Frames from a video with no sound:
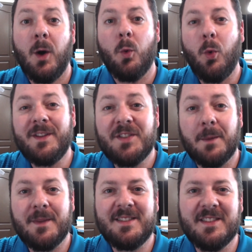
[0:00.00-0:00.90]
What's
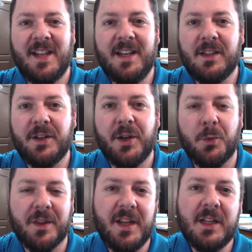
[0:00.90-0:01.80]
up? This is Keegan Lanier
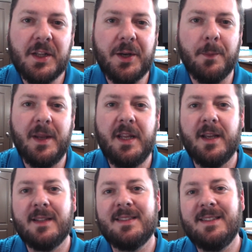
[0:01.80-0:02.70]
with Keegan Lanier
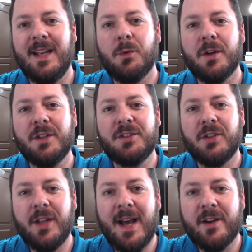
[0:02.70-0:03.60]
Media, and today we're going to show
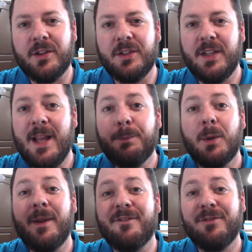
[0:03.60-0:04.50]
you how to
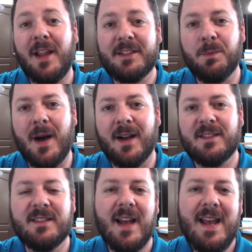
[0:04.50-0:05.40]
implement
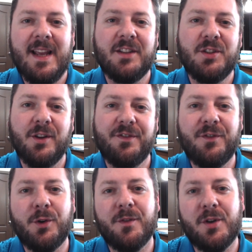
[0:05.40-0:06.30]
Flexbox into the
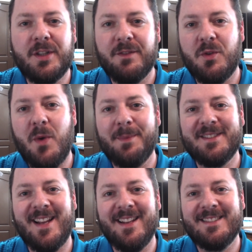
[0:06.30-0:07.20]
footer of your Divi
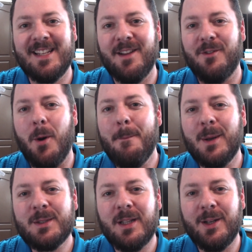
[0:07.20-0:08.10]
website to give you a
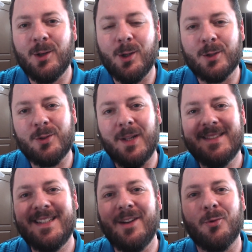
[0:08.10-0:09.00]
much cleaner look. So
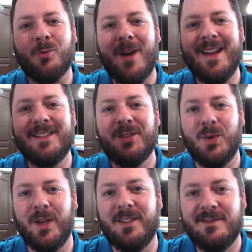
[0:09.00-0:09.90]
let's get right to it.